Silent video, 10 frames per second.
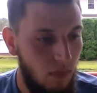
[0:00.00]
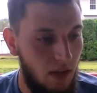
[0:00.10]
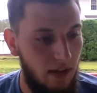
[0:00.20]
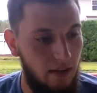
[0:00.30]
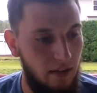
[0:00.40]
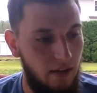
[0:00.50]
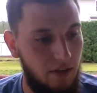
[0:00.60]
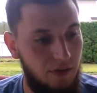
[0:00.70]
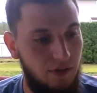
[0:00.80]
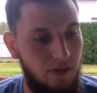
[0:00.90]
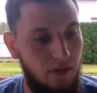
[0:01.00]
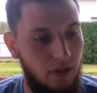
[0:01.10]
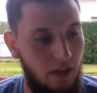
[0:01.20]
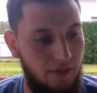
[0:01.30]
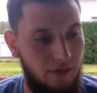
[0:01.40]
And
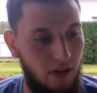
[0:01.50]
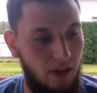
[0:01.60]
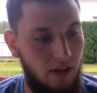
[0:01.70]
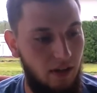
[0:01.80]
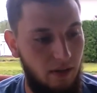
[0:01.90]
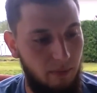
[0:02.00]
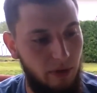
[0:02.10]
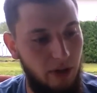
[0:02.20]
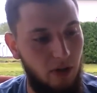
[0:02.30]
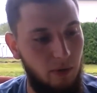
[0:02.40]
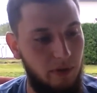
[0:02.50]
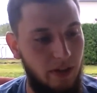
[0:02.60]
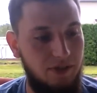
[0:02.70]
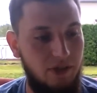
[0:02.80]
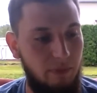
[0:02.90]
it's a pretty hard
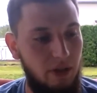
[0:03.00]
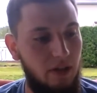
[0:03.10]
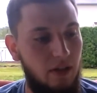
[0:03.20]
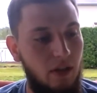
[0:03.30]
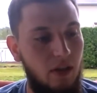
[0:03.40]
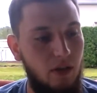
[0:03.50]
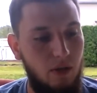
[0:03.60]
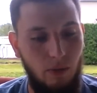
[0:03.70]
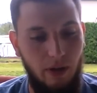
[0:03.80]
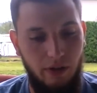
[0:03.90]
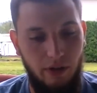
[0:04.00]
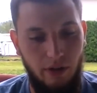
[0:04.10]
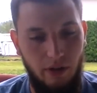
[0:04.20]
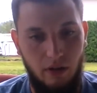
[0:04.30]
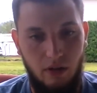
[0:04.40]
place to be when
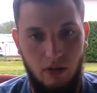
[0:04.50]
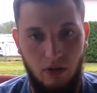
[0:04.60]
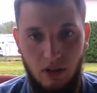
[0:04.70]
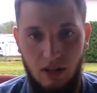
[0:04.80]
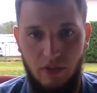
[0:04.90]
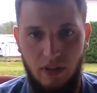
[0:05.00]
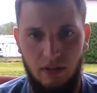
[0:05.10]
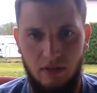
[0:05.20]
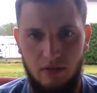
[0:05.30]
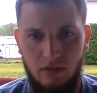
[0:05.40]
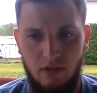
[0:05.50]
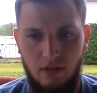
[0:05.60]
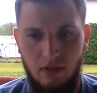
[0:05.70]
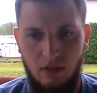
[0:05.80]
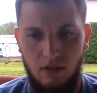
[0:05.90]
you're leaving
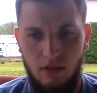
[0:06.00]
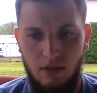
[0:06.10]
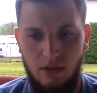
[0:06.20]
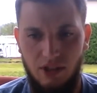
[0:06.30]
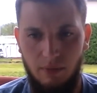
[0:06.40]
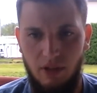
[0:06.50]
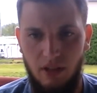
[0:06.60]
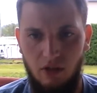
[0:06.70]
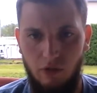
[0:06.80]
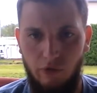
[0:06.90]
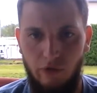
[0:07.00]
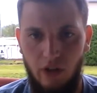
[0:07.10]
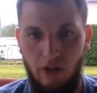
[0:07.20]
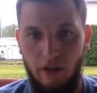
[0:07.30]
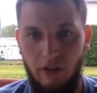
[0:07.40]
something you
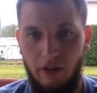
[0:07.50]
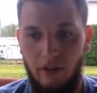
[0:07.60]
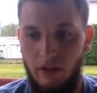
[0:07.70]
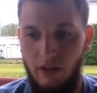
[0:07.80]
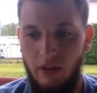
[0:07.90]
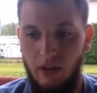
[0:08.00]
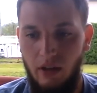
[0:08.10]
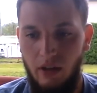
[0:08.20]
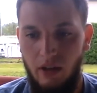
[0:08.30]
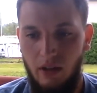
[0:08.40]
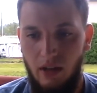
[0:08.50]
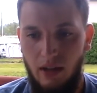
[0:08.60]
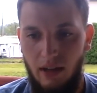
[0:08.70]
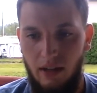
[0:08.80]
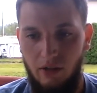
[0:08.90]
fear,
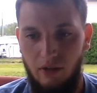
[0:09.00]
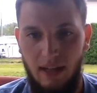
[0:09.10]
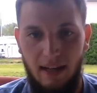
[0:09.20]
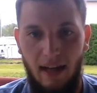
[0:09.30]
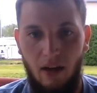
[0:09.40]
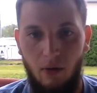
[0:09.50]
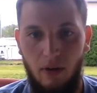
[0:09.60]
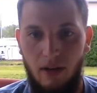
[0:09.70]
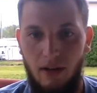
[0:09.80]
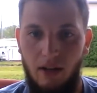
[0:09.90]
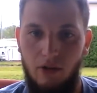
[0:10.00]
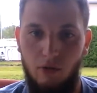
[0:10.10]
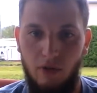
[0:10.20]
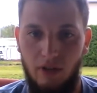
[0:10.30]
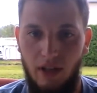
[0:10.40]
and you get out and you
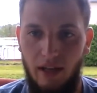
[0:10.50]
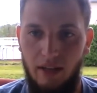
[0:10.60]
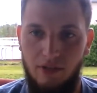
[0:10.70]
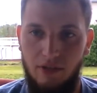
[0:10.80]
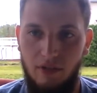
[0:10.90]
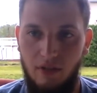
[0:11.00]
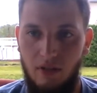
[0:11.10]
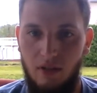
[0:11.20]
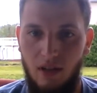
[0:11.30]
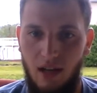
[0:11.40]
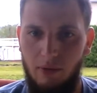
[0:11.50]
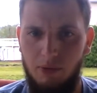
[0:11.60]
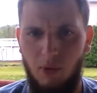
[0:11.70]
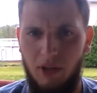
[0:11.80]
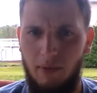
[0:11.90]
realize I was
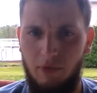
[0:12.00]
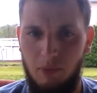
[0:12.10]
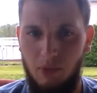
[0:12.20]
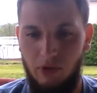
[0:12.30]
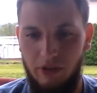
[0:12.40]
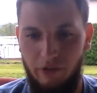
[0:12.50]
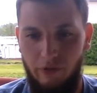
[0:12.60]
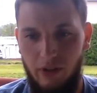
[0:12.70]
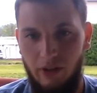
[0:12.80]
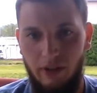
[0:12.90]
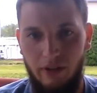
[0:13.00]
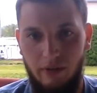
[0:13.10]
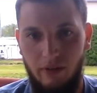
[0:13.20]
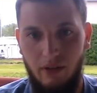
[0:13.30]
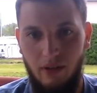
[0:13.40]
more comfortable in the fear
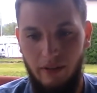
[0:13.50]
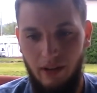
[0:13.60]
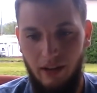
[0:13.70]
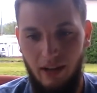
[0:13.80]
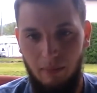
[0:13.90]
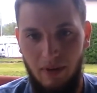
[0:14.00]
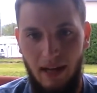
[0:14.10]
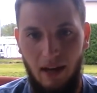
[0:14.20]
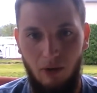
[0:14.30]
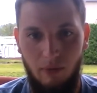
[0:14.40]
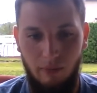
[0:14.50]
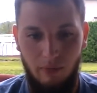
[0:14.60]
than I am now.